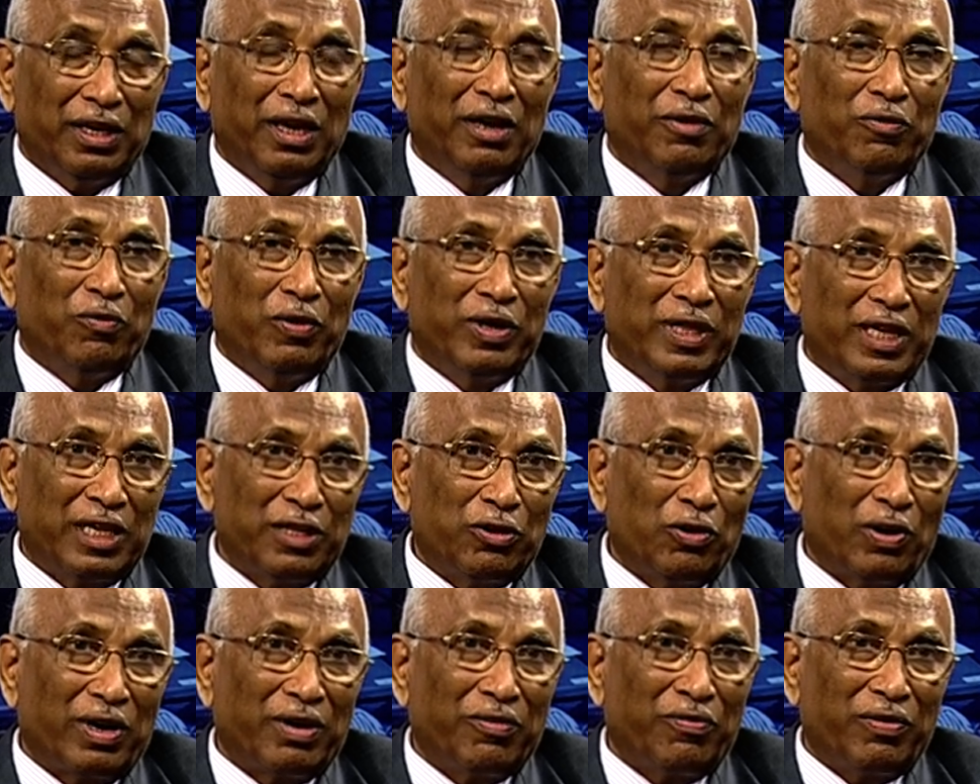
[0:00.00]
Whether
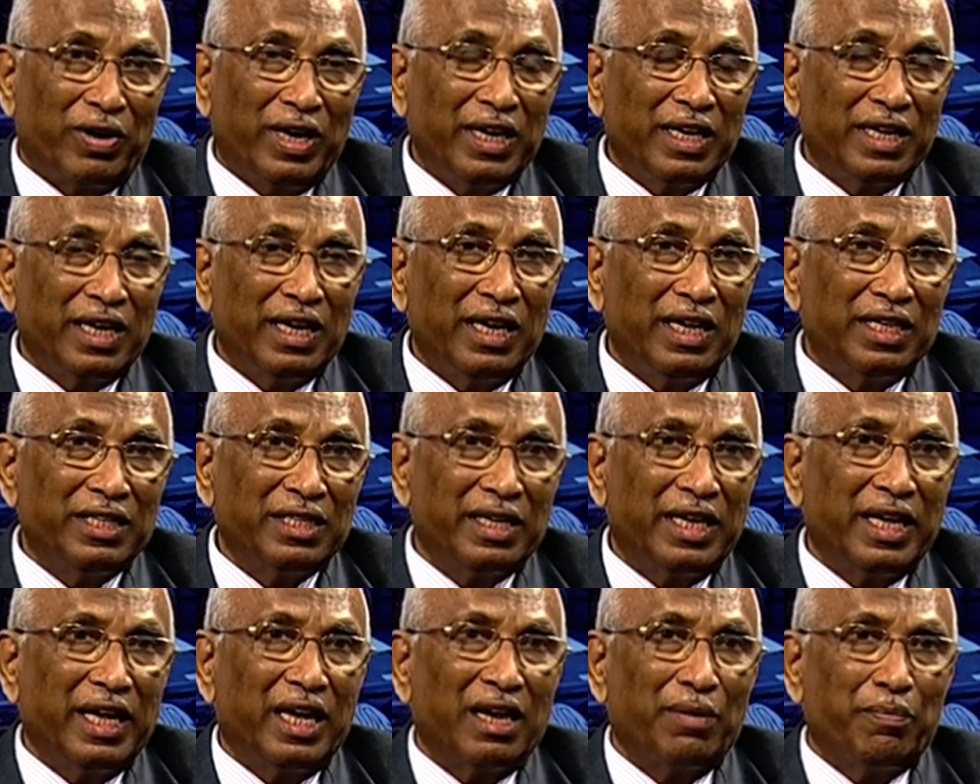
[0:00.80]
you are a front-end
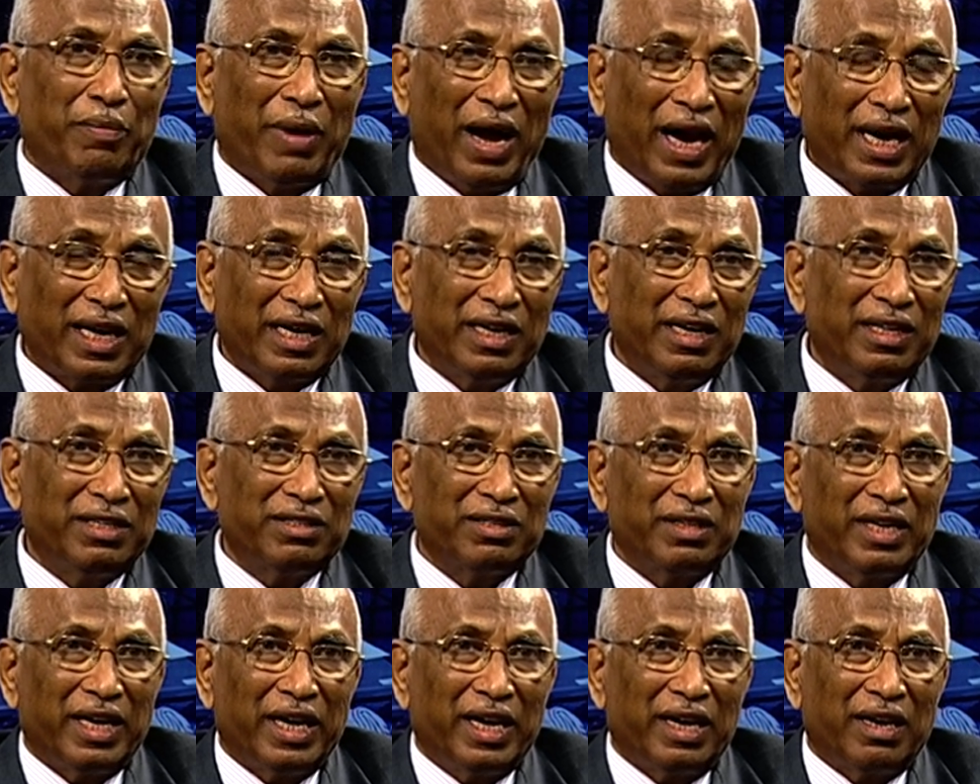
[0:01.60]
engineer, back-end
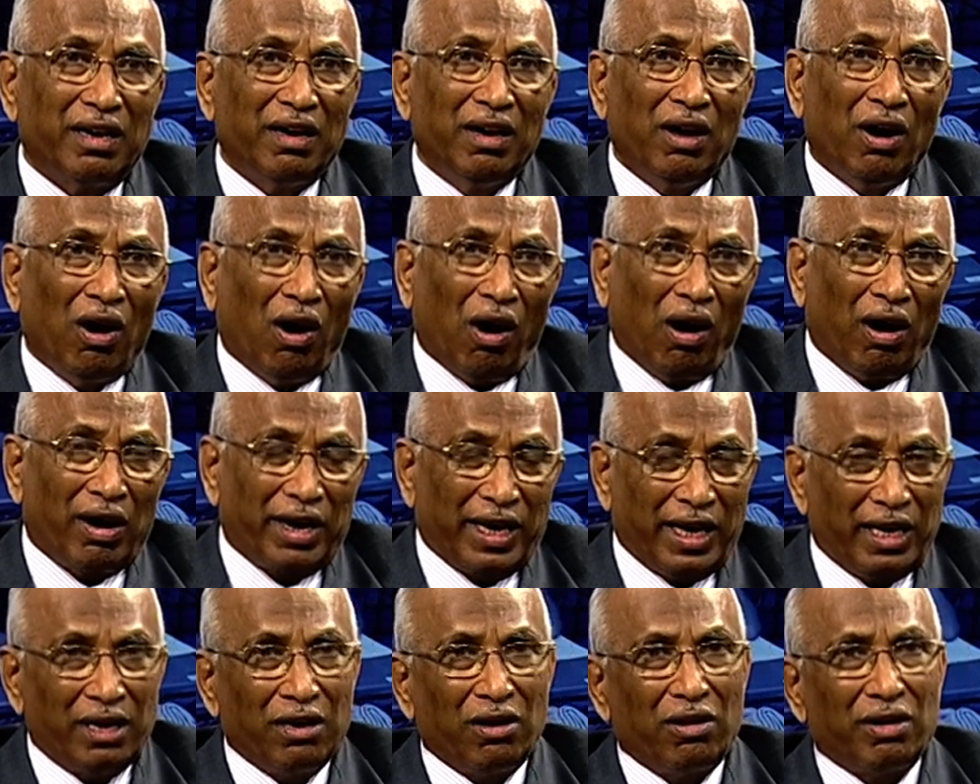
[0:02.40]
engineer or
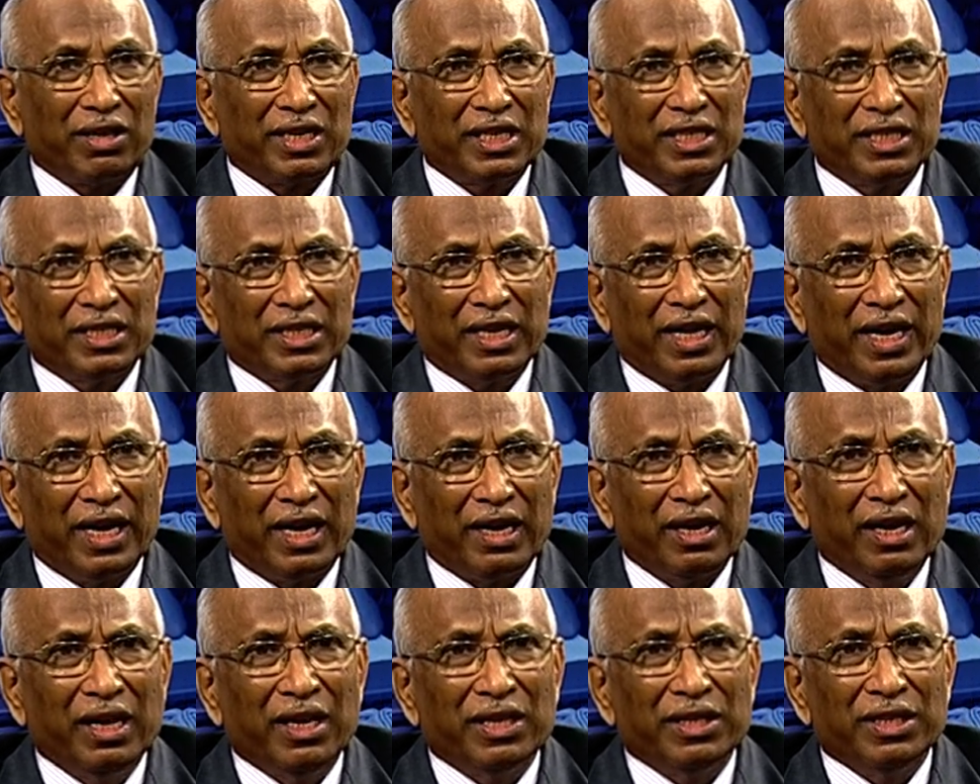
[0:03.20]
analog engineer,
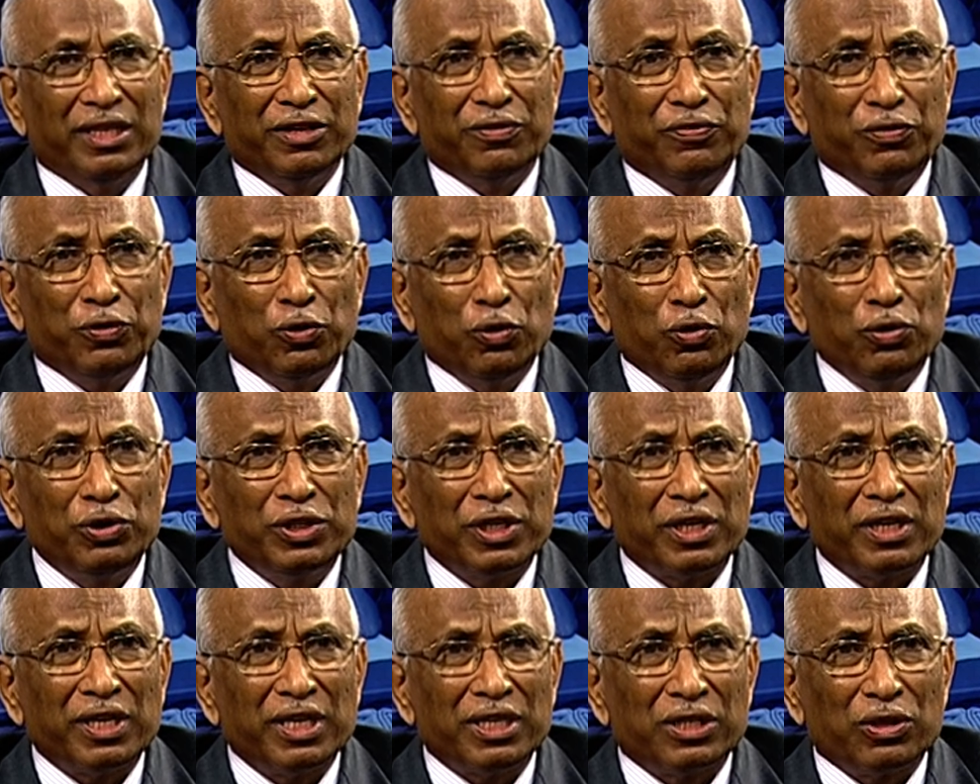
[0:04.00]
the
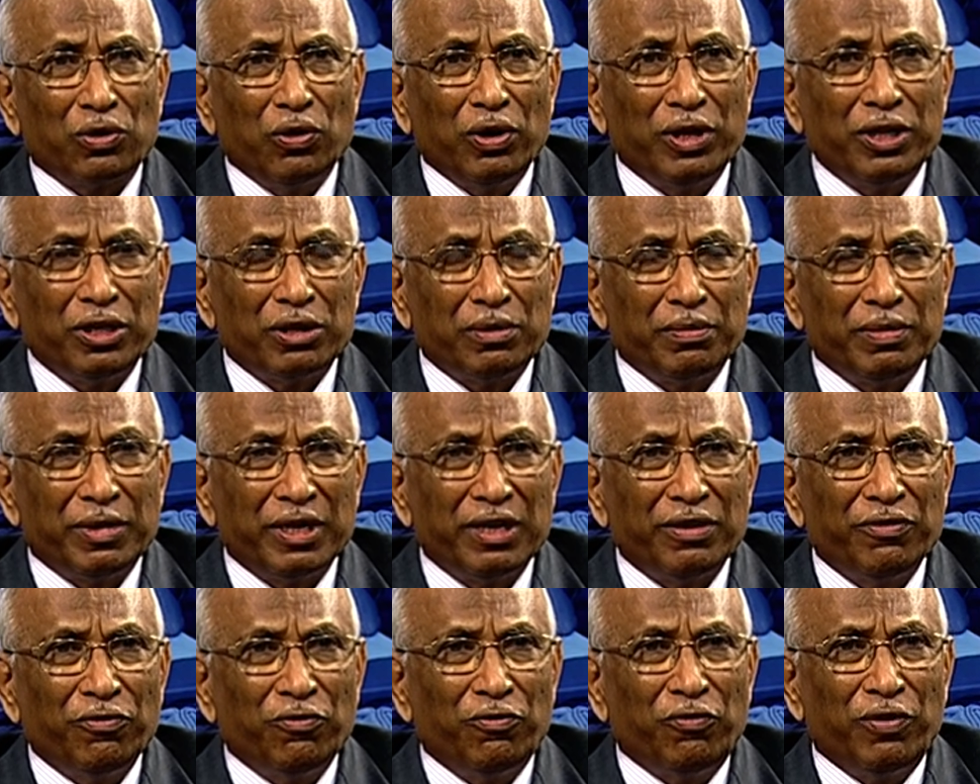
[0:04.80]
future is going to be
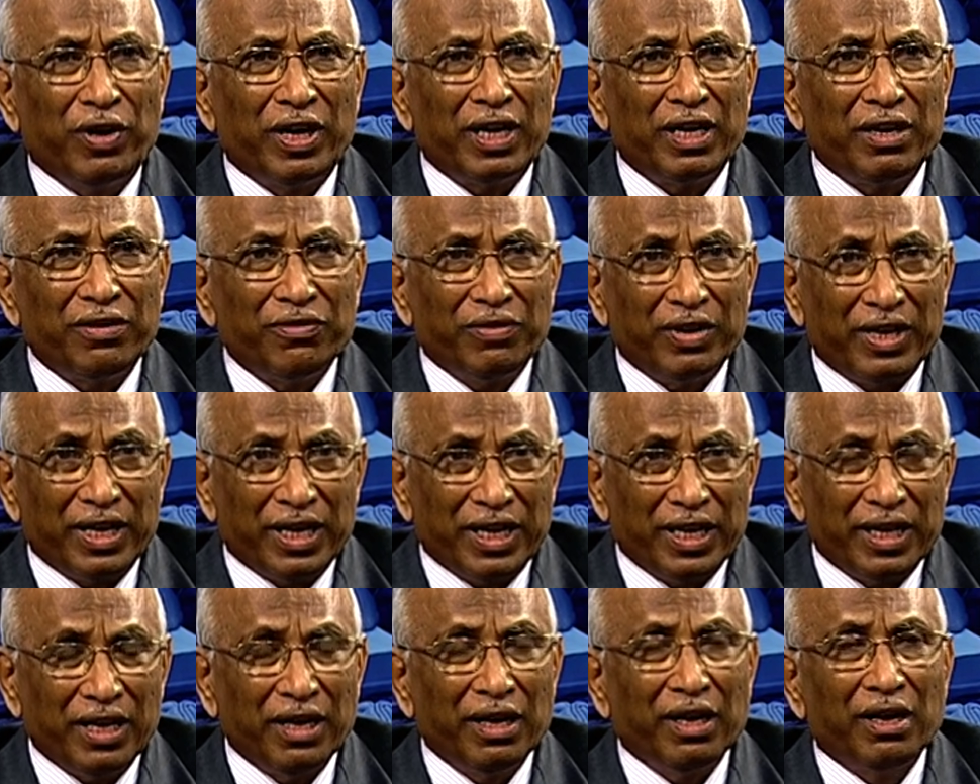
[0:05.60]
very,
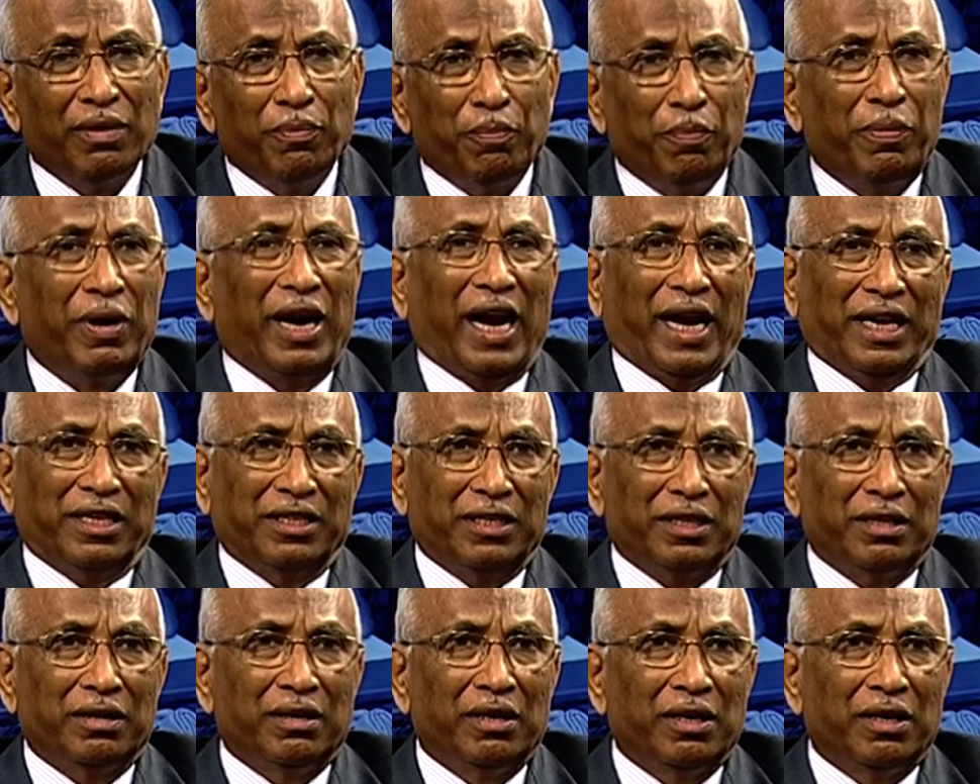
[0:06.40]
very bright.